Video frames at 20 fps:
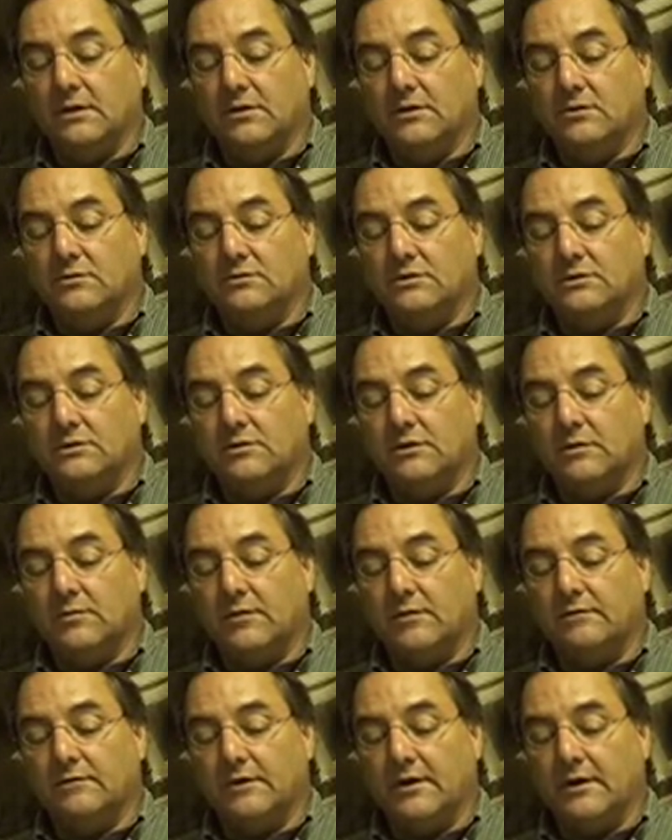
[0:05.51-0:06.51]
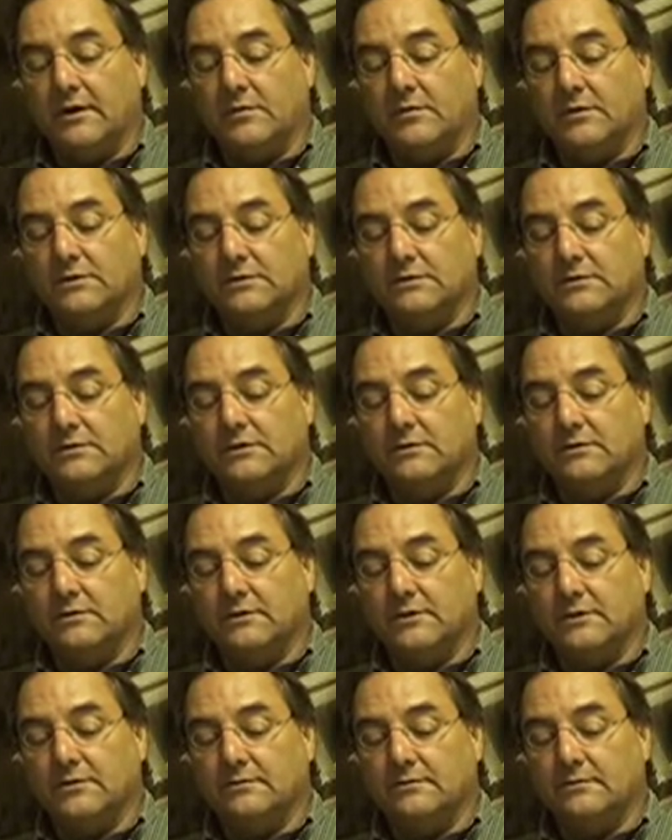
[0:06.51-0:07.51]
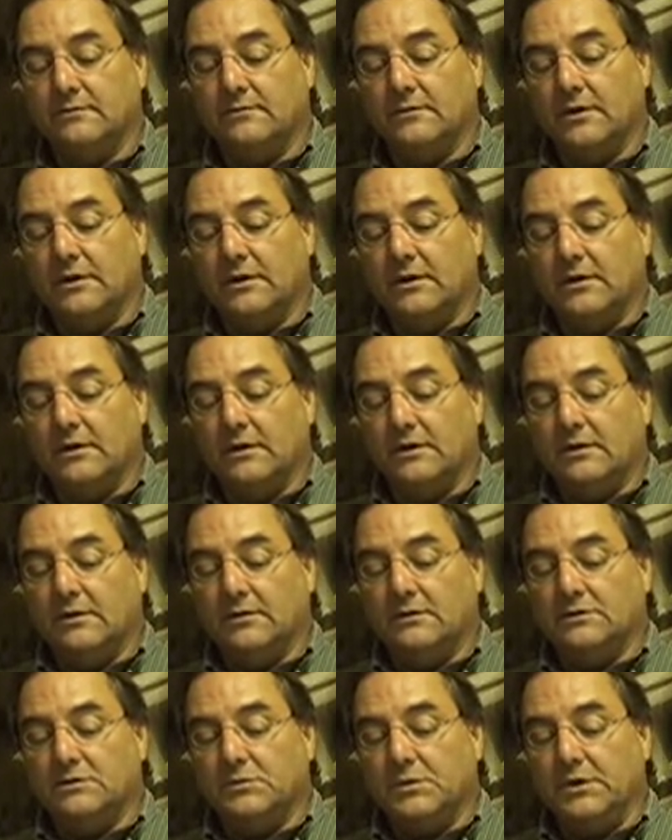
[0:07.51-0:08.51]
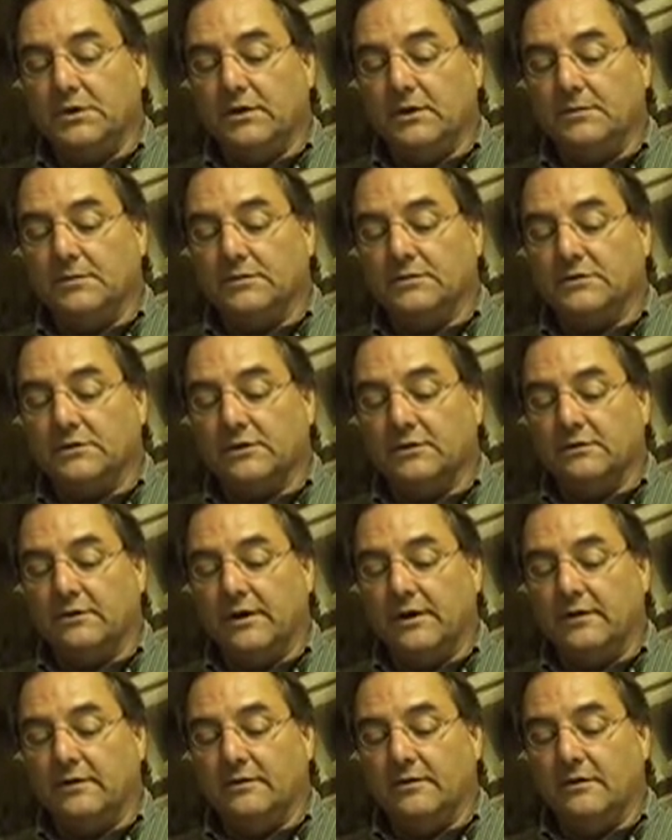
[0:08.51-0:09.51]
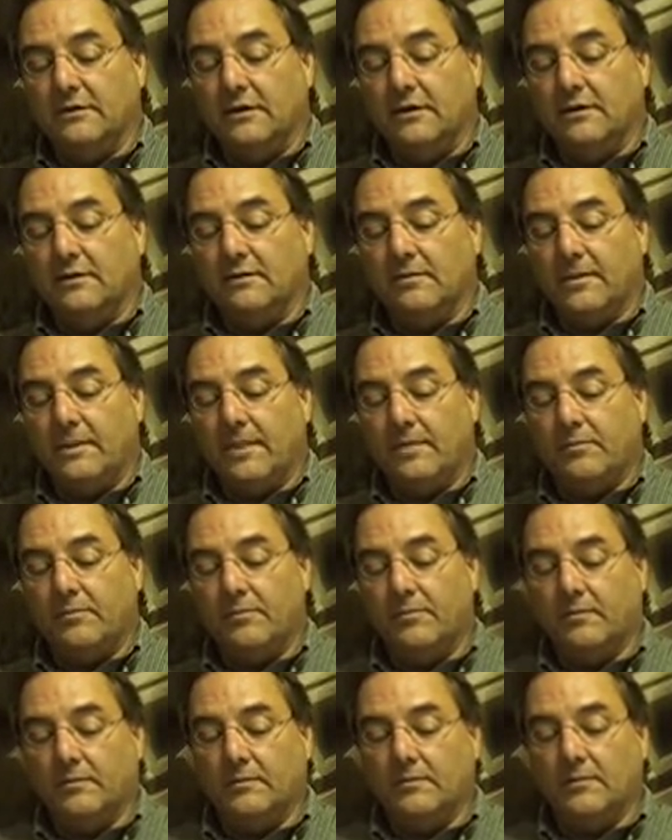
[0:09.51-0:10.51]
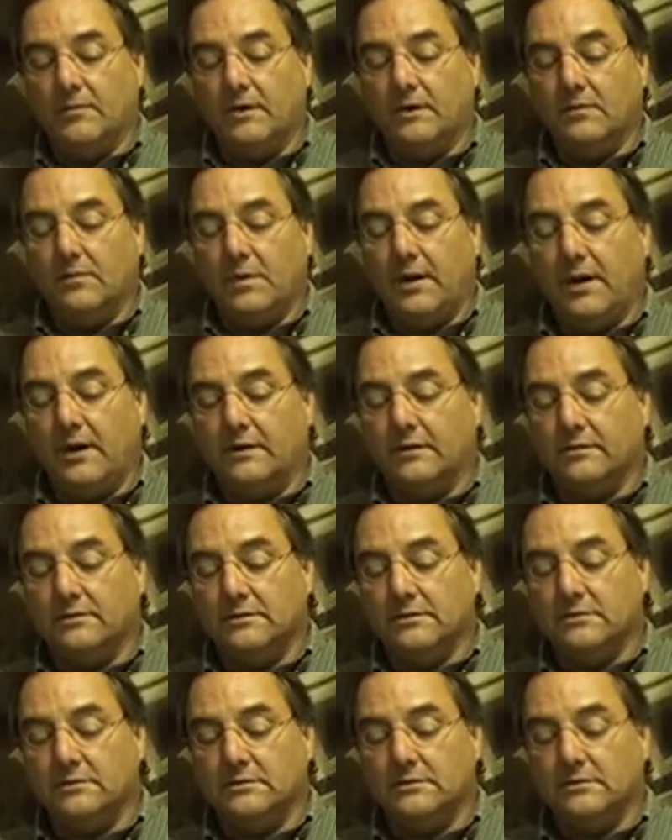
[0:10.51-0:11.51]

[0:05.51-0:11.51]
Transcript: It uses a number of timers to speed up and slow down the patterns